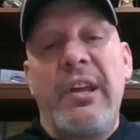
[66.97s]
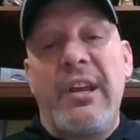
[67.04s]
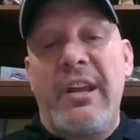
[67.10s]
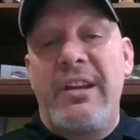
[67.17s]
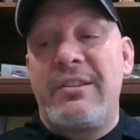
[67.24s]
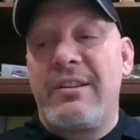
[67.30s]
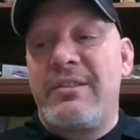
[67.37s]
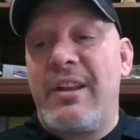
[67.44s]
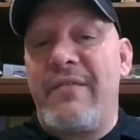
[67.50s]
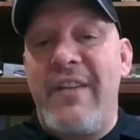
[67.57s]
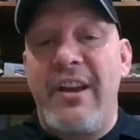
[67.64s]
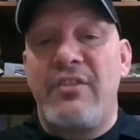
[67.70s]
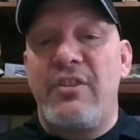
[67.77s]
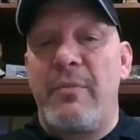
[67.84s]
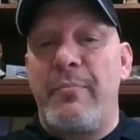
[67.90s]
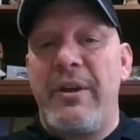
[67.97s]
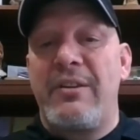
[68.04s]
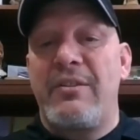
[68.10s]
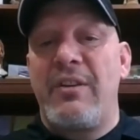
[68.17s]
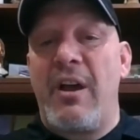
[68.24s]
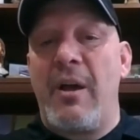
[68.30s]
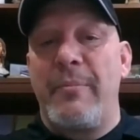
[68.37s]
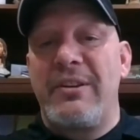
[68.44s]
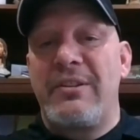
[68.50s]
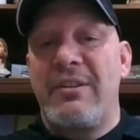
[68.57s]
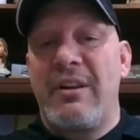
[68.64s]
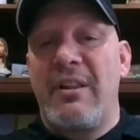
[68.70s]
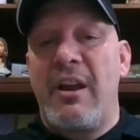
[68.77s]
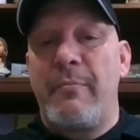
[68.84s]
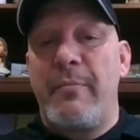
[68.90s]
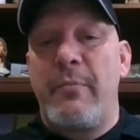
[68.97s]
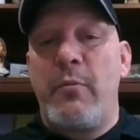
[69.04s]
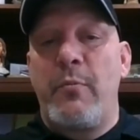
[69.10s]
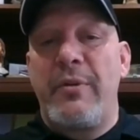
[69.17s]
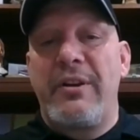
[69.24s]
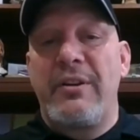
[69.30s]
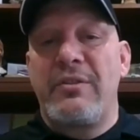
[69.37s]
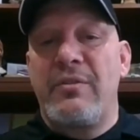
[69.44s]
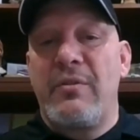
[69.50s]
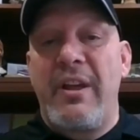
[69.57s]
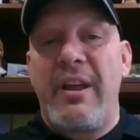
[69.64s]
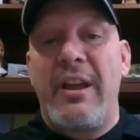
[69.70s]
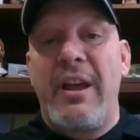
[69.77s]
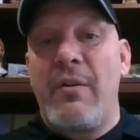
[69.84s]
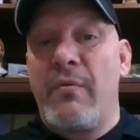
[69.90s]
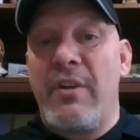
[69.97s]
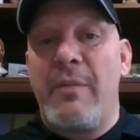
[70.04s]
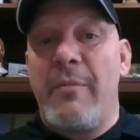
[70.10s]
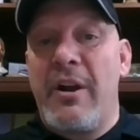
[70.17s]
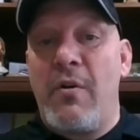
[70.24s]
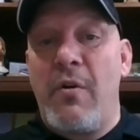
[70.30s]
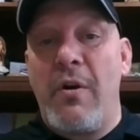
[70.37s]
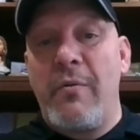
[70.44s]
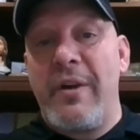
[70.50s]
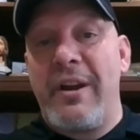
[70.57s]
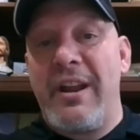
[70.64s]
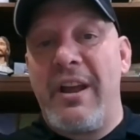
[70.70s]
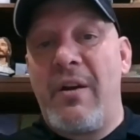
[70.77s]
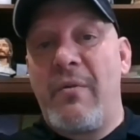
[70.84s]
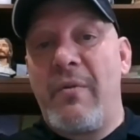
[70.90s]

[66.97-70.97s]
He says they've actually picked up. He said a lot of people, because they're like, I don't need my car right now.